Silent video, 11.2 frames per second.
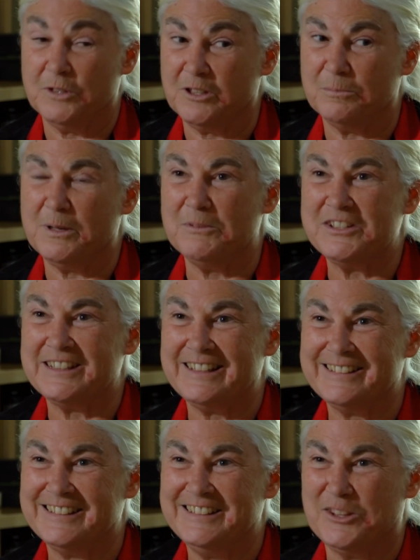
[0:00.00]
published that.
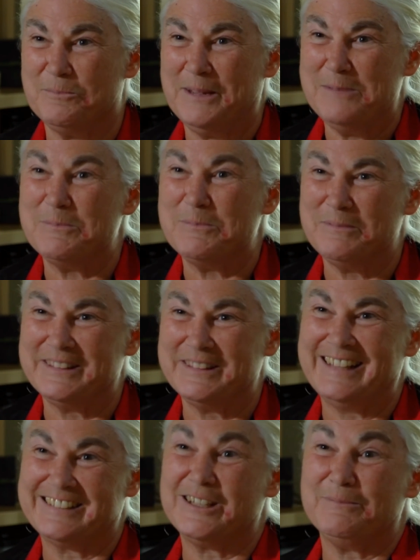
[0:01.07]
It's another paper, but
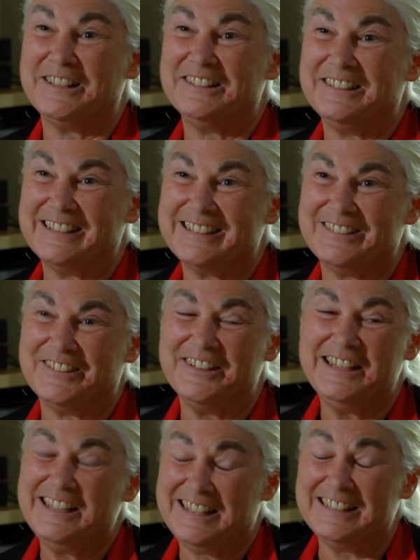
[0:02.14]
that's coming along sooner
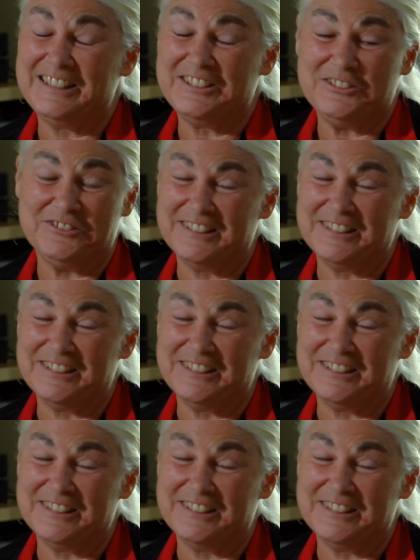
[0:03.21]
or